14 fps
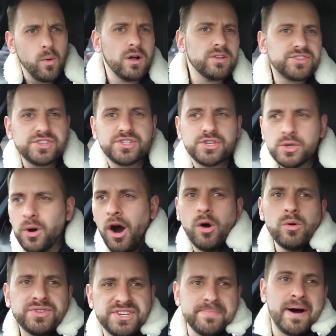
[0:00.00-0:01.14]
wanted to
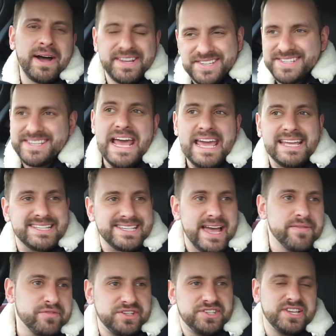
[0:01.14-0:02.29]
alter my state
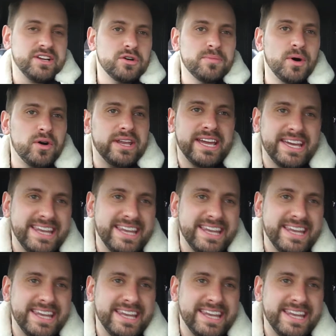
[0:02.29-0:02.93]
every single morning